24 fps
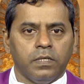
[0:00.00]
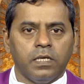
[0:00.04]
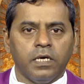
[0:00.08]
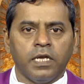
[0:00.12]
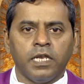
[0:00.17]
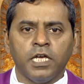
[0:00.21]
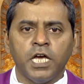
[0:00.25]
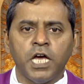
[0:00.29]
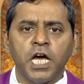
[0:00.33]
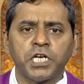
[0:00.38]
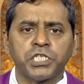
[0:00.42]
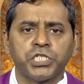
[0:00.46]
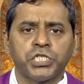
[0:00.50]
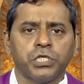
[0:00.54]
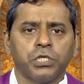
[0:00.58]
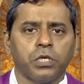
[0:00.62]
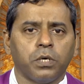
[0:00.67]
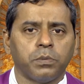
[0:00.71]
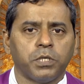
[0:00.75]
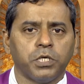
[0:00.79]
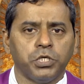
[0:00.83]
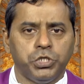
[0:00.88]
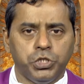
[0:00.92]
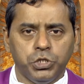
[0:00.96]
The reaction
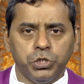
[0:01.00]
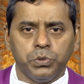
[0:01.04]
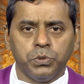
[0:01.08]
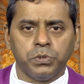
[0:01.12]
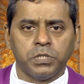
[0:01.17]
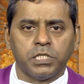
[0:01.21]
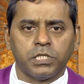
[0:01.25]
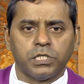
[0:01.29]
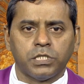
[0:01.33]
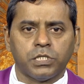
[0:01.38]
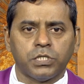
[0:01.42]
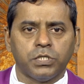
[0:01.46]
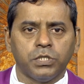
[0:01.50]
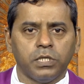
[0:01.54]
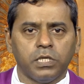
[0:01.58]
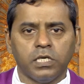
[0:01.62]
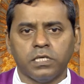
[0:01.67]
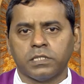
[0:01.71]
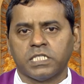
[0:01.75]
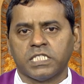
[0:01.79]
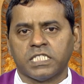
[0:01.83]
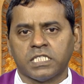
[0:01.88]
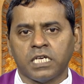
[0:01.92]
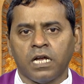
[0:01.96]
of the Jews to
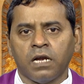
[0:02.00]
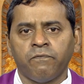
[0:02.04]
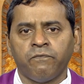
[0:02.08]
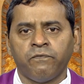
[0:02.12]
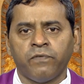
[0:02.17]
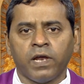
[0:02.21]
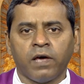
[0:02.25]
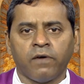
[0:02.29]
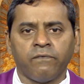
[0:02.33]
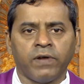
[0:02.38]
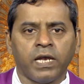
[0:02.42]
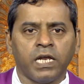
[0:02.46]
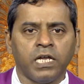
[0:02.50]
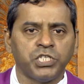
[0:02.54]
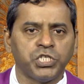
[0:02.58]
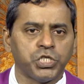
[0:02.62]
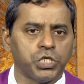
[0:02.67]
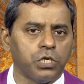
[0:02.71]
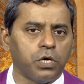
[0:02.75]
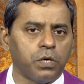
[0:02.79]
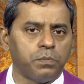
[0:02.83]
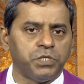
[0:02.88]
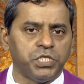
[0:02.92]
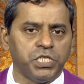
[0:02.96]
the
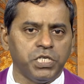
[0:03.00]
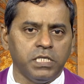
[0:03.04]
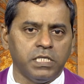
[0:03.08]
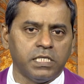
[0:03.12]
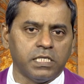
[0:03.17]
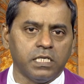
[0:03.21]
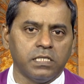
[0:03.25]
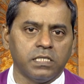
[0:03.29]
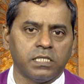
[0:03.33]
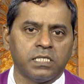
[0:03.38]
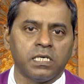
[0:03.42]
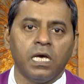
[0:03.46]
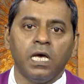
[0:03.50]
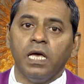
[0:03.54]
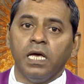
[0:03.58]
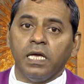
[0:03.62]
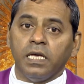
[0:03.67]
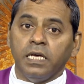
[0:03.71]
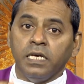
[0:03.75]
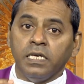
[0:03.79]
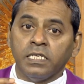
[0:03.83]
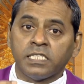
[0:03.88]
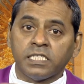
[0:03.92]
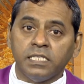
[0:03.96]
self-revelation of Jesus
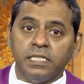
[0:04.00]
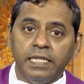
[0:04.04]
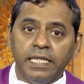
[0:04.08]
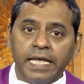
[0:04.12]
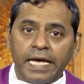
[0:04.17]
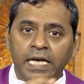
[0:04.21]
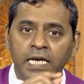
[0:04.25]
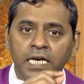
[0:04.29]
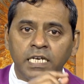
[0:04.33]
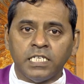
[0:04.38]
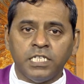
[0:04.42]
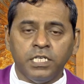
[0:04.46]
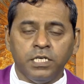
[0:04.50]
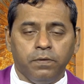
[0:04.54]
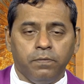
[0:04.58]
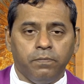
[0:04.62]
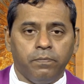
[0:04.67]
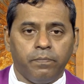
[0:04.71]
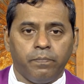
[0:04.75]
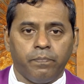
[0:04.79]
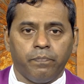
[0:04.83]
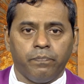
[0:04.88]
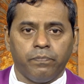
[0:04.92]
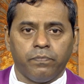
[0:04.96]
is negative,
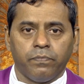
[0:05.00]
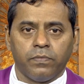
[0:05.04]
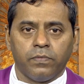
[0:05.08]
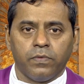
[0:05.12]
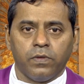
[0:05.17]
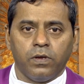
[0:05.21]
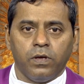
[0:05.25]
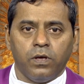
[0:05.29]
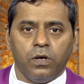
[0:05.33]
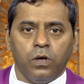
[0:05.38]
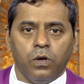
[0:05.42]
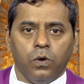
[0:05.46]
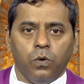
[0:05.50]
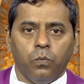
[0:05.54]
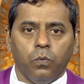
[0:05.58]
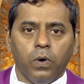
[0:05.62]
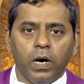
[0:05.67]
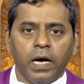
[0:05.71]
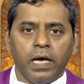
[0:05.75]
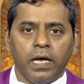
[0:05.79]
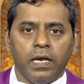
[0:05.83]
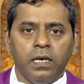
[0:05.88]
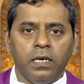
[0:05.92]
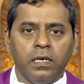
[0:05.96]

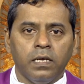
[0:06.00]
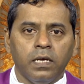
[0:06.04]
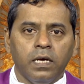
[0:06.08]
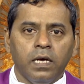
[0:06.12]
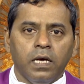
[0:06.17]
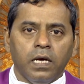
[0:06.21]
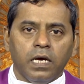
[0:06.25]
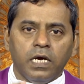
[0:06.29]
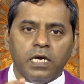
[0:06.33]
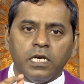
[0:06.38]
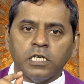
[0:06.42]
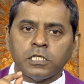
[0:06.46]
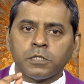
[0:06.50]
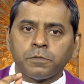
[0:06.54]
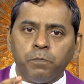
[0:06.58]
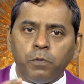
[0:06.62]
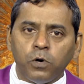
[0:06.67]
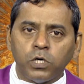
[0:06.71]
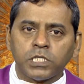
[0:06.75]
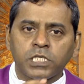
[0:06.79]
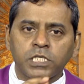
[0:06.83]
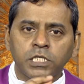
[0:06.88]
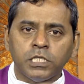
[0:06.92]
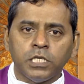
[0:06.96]
while it is
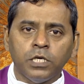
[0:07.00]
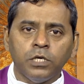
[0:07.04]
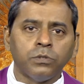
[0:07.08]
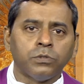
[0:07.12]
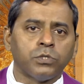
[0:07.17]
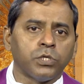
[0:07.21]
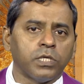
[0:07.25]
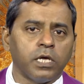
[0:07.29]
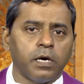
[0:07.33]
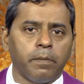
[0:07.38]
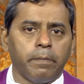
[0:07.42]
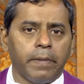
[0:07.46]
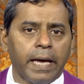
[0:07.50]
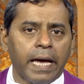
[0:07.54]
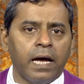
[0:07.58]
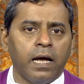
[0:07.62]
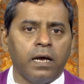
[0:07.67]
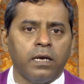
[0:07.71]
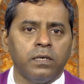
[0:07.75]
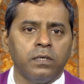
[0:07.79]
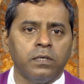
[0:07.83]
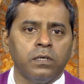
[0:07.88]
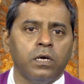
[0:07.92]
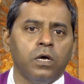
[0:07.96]
positive to the
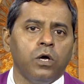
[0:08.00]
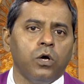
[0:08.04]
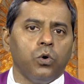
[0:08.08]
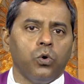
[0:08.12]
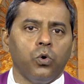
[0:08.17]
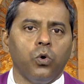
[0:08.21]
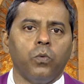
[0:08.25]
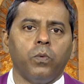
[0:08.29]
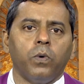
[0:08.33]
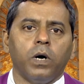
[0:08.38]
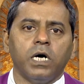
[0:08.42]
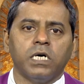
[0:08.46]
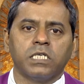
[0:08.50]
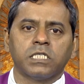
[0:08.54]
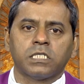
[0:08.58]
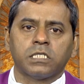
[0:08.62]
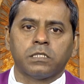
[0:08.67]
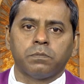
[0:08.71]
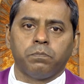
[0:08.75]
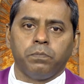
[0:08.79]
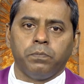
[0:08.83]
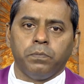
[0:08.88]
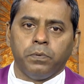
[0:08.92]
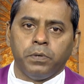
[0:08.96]
man who
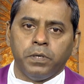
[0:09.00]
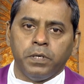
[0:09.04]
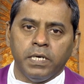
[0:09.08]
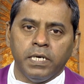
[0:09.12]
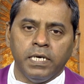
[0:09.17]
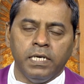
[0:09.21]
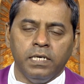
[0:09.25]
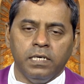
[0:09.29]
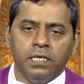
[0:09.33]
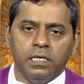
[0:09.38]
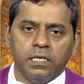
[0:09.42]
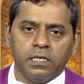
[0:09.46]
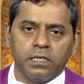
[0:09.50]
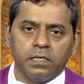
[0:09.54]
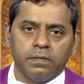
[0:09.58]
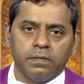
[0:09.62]
was healed.